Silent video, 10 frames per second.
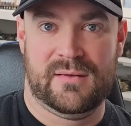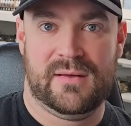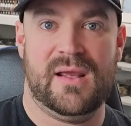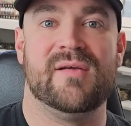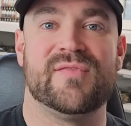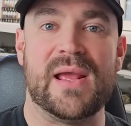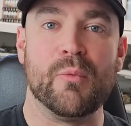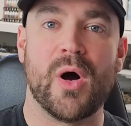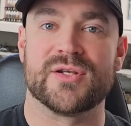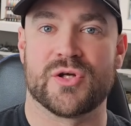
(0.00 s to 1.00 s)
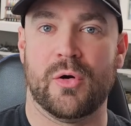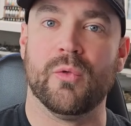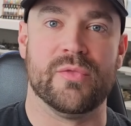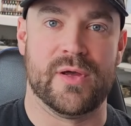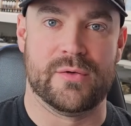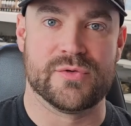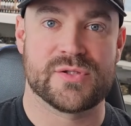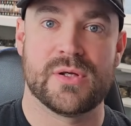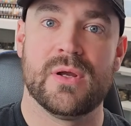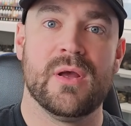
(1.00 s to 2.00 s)
if they want to hold
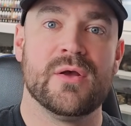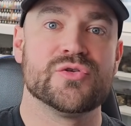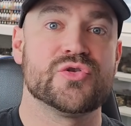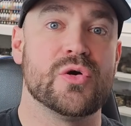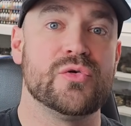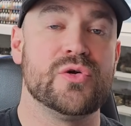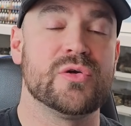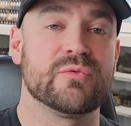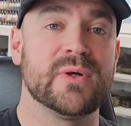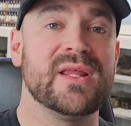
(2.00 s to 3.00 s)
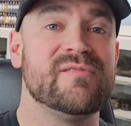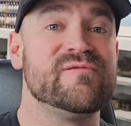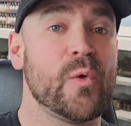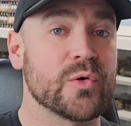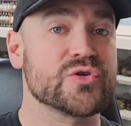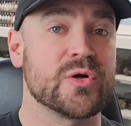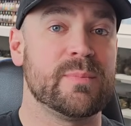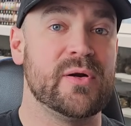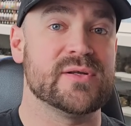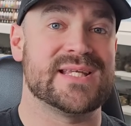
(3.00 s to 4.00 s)
those. So you can really force your
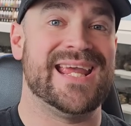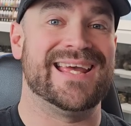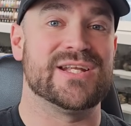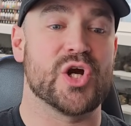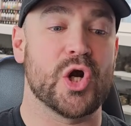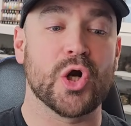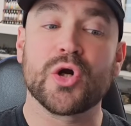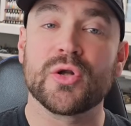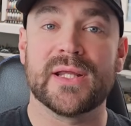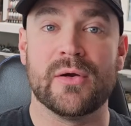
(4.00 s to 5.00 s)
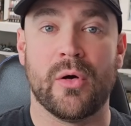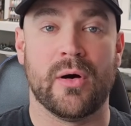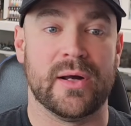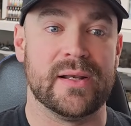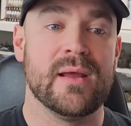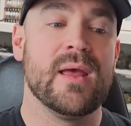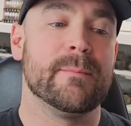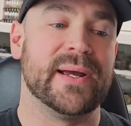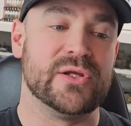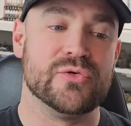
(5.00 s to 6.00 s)
opponent's hand early on
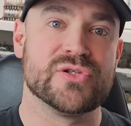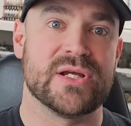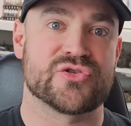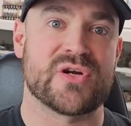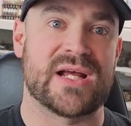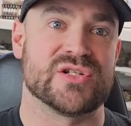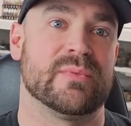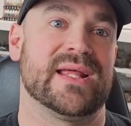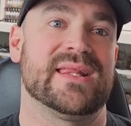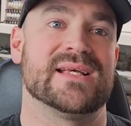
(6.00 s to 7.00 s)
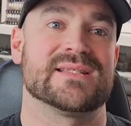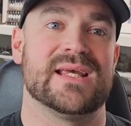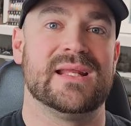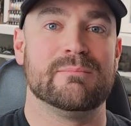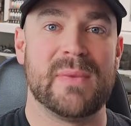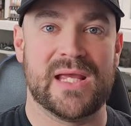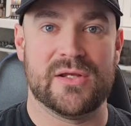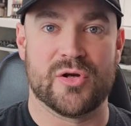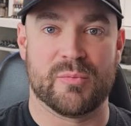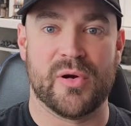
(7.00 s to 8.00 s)
by using a stratagem like this and
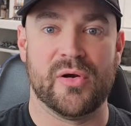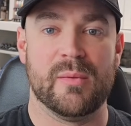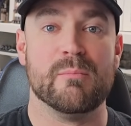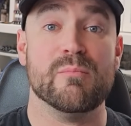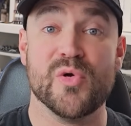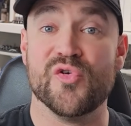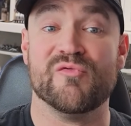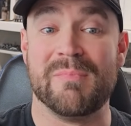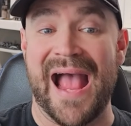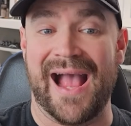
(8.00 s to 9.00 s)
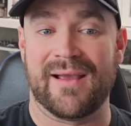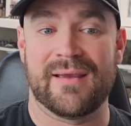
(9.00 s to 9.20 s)
making your opponent move back.